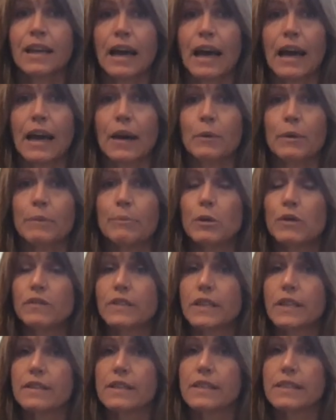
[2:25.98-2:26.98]
Uh, we
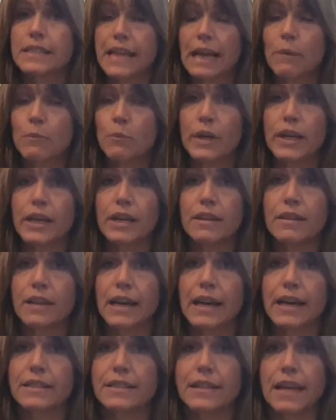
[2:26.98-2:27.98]
moved in the same week
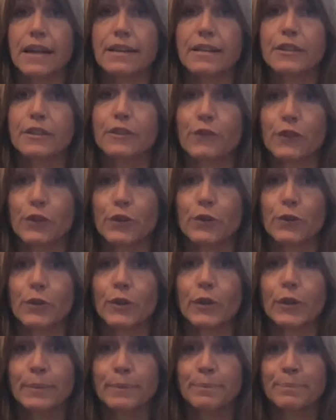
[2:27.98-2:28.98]
that I attended the
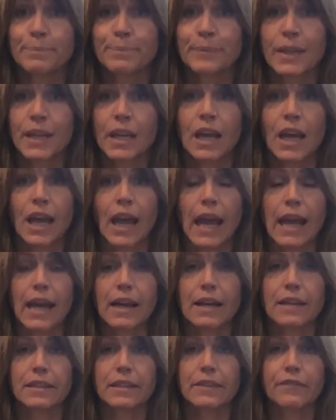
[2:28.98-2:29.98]
funeral
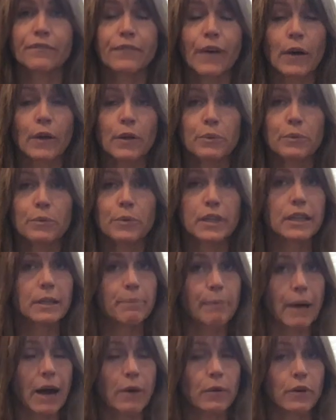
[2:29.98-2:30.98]
and it felt really
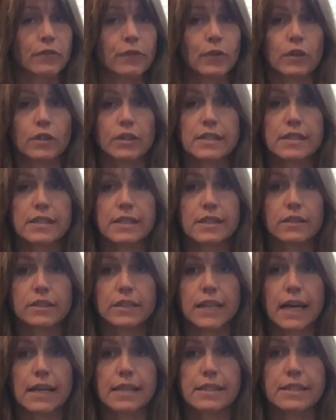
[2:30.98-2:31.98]
powerful and still
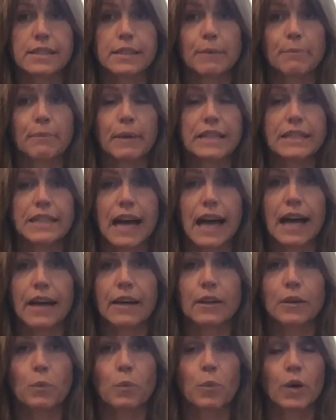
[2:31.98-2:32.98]
does. My
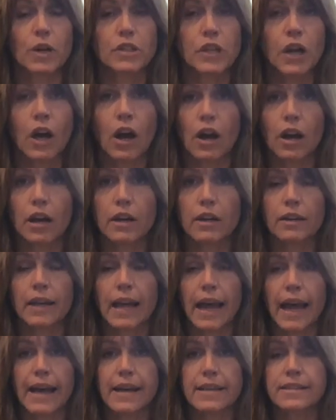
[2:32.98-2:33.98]
dad worked
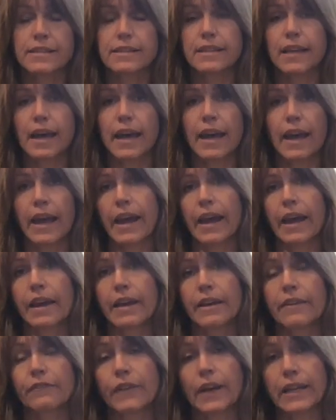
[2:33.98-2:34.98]
hard as
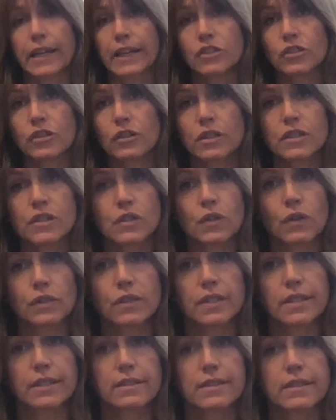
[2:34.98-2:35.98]
a financial
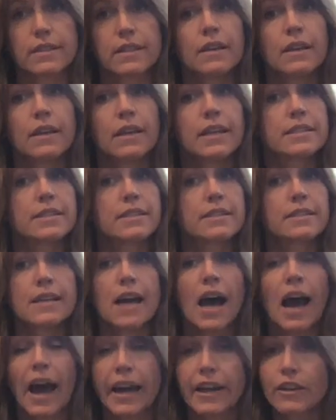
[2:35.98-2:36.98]
consultant his
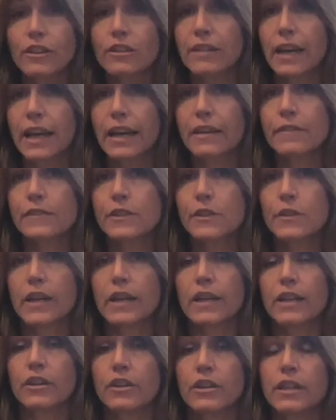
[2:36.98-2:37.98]
entire life so
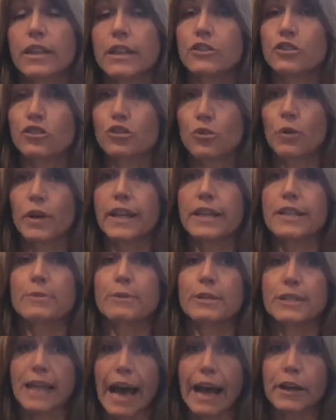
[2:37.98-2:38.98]
that he could enjoy his
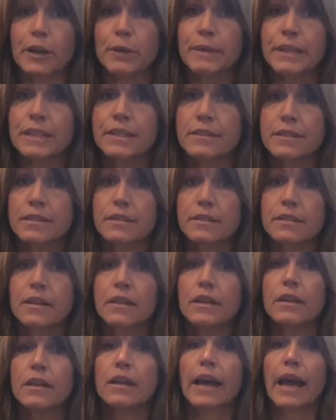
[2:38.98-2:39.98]
retirement,
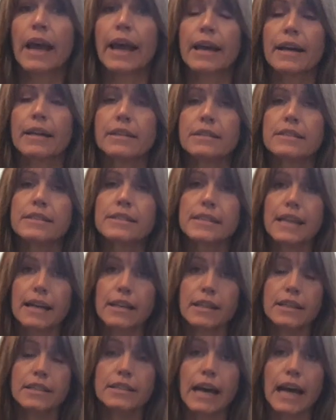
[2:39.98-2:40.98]
and
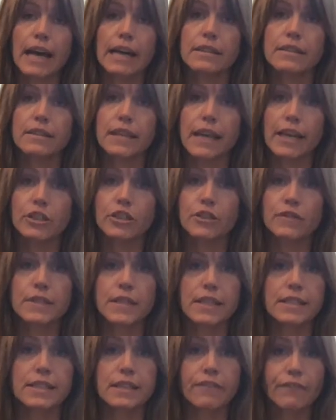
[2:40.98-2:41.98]
instead, he died at the age of
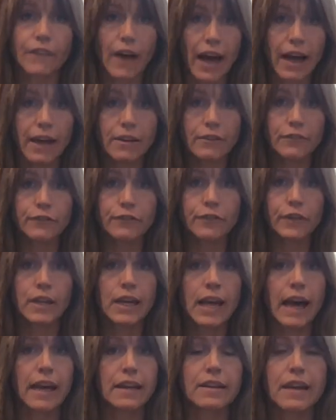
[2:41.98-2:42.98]
65
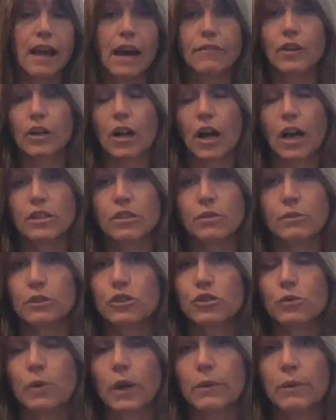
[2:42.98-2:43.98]
and never got to
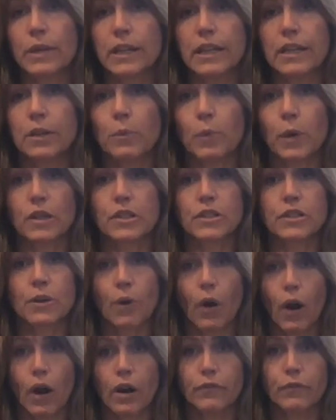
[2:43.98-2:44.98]
enjoy what he had worked
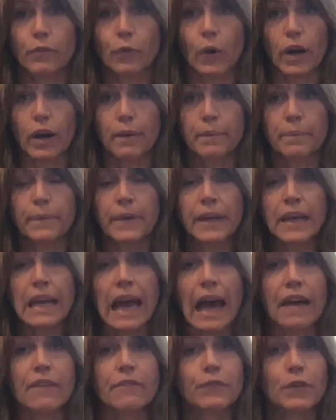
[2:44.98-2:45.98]
so hard for.
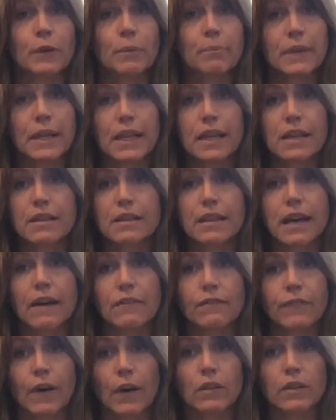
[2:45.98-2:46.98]
And for me,
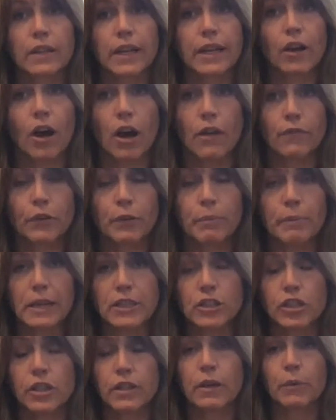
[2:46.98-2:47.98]
that felt like
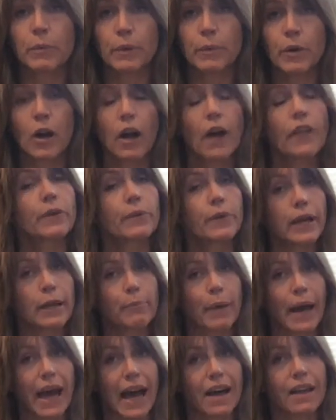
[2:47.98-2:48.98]
confirmation that we were on the
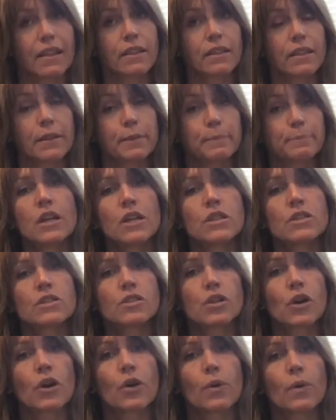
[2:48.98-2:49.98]
right path.
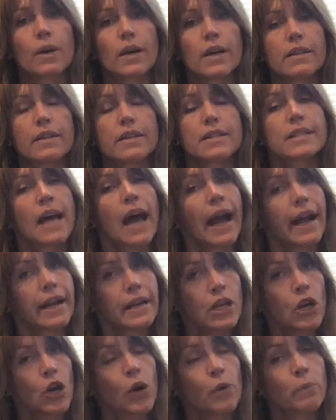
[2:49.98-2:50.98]
So, the
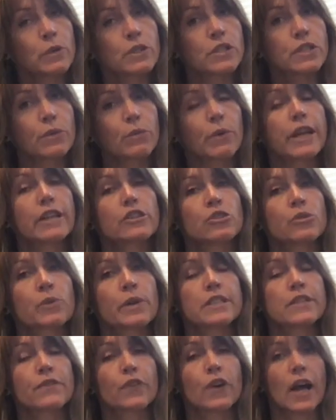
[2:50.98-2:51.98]
tiny home was the right
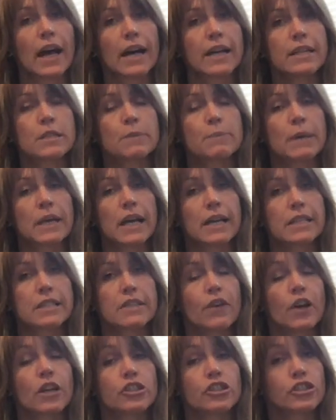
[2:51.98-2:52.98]
choice for us because
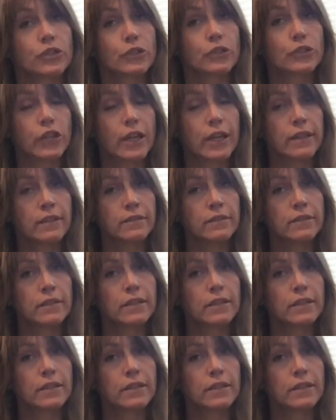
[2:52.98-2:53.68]
of our children